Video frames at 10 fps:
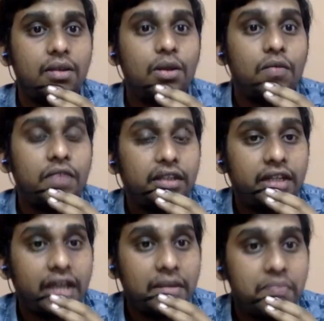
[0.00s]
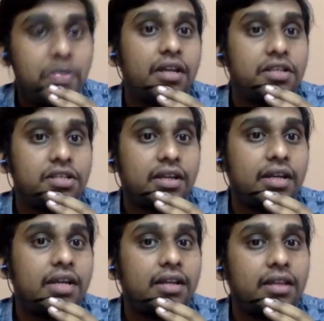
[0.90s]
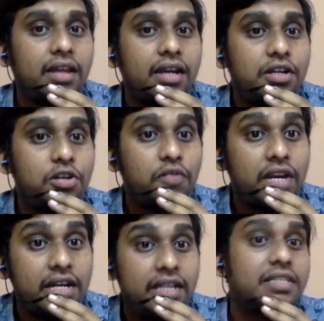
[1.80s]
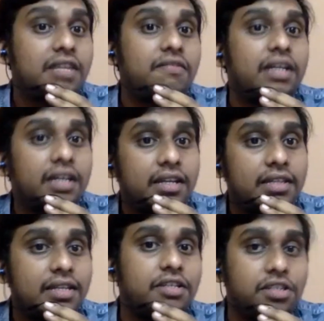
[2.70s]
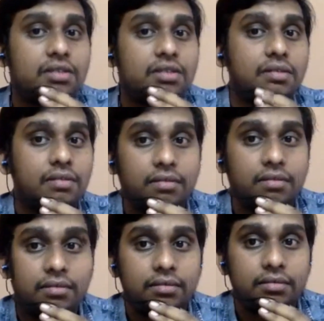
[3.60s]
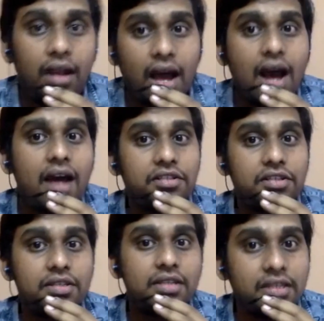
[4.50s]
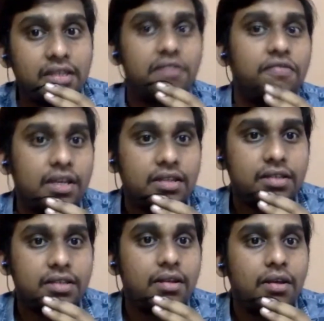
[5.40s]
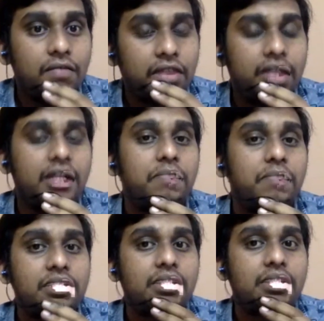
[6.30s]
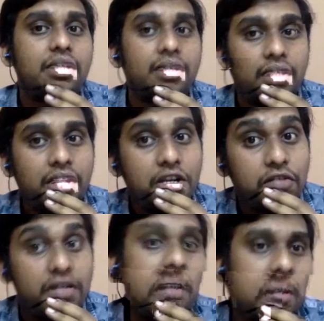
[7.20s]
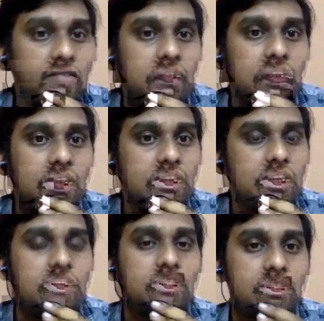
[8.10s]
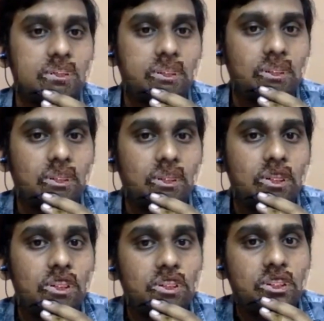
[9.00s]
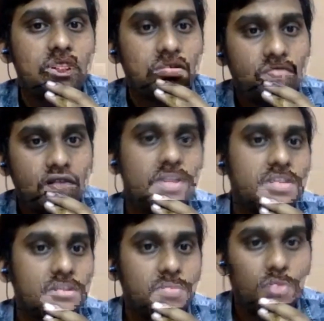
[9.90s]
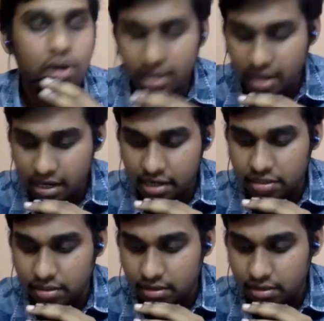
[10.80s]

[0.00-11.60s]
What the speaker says: with temperature greater than 27 degrees Celsius. Large sea surface with temperature greater than 27 degrees Celsius. This is the first important condition.